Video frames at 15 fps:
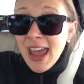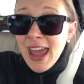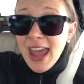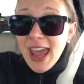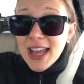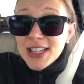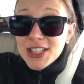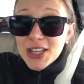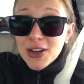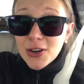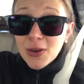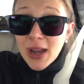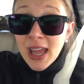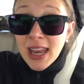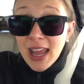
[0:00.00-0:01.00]
And
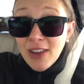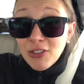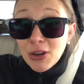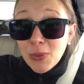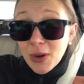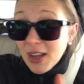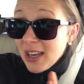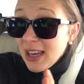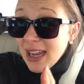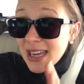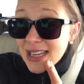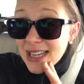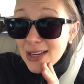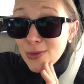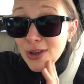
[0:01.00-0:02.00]
so, and everyone
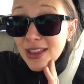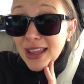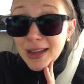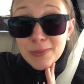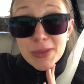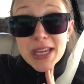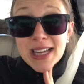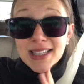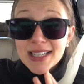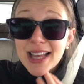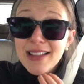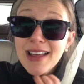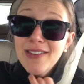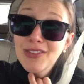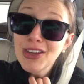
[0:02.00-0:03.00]
ended with like, PS I
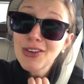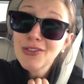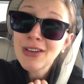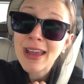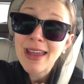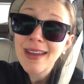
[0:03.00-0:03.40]
Love You.